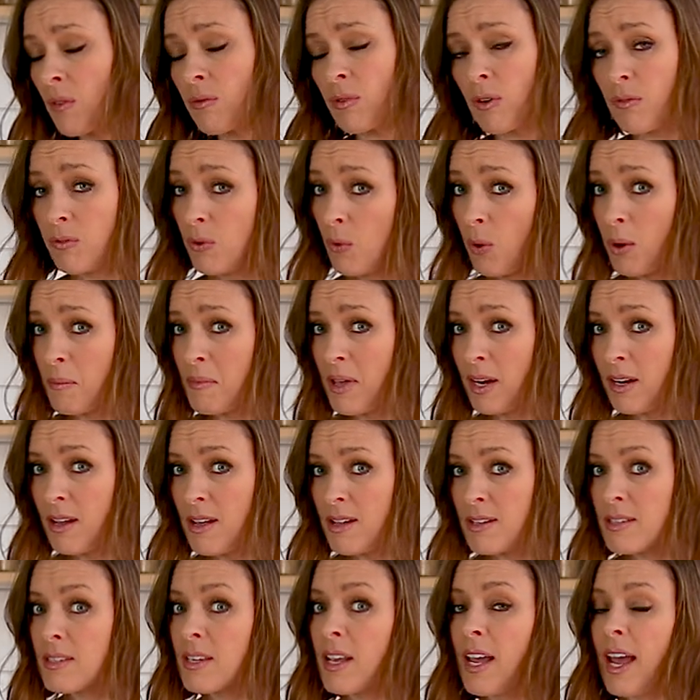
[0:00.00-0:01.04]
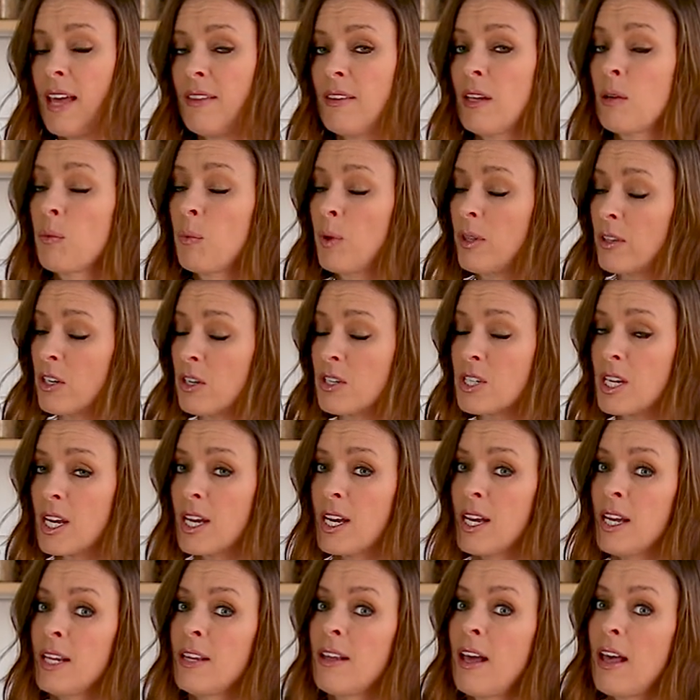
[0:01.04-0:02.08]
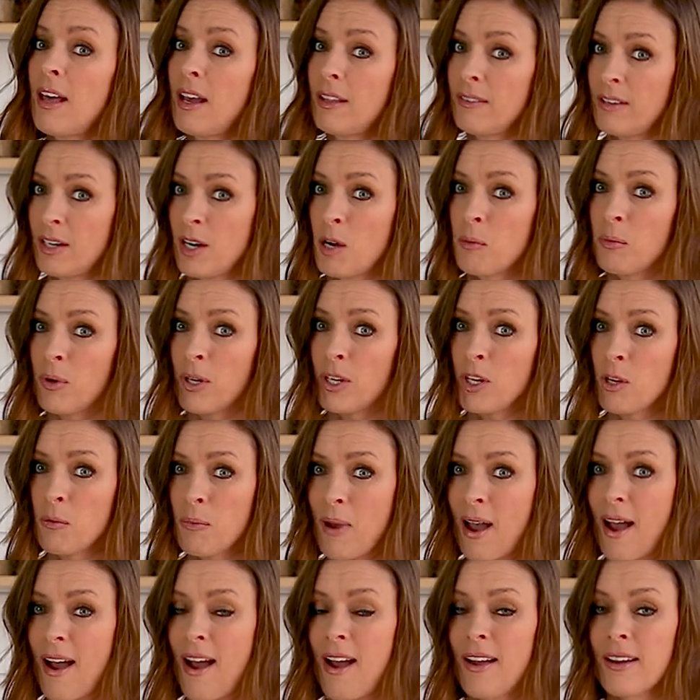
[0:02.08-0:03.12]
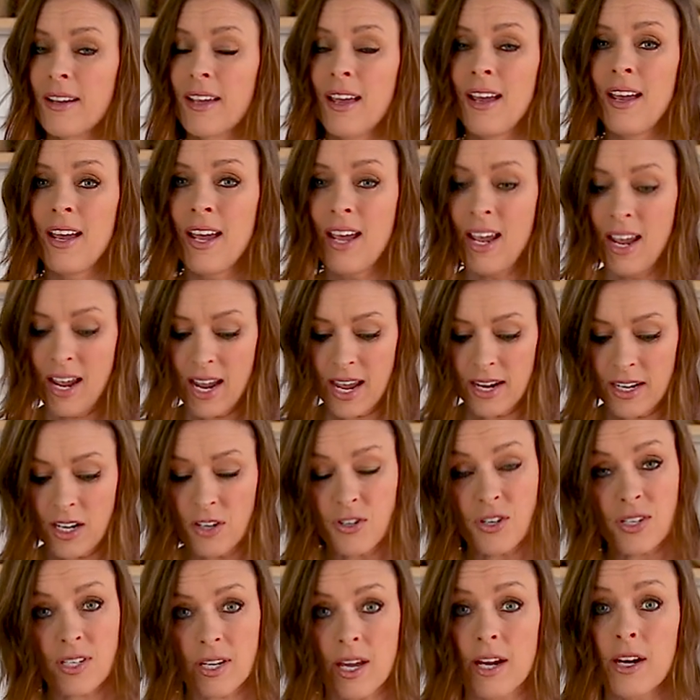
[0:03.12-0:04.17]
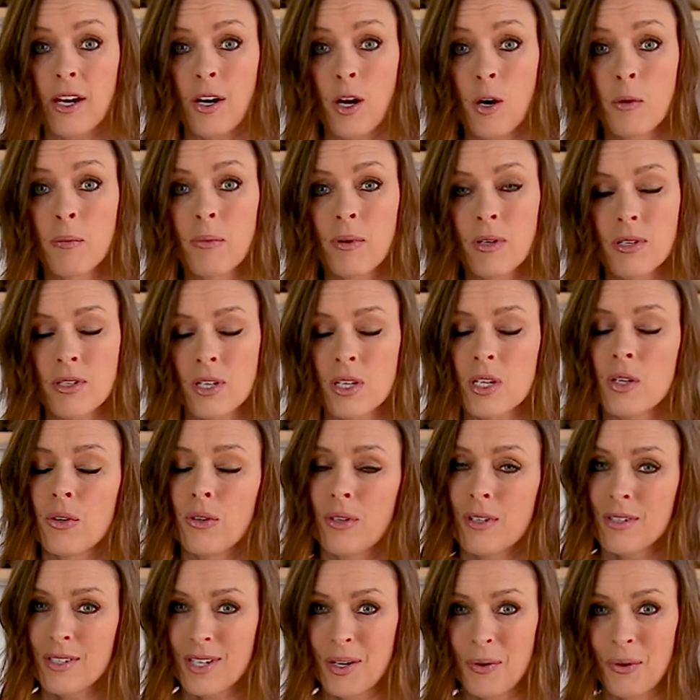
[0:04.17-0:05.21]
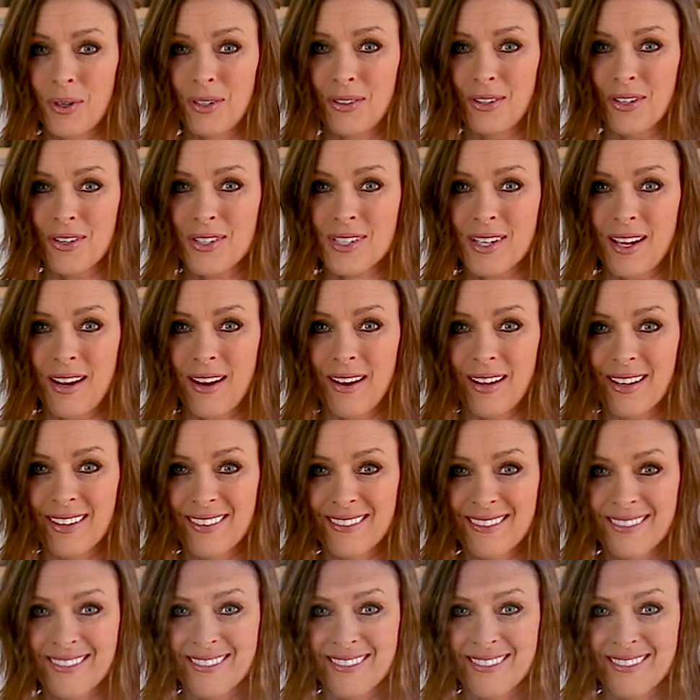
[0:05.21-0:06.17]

for four minutes and then when they're done, then I'll bring you back and I'll just cut it open so you can see what it looks like.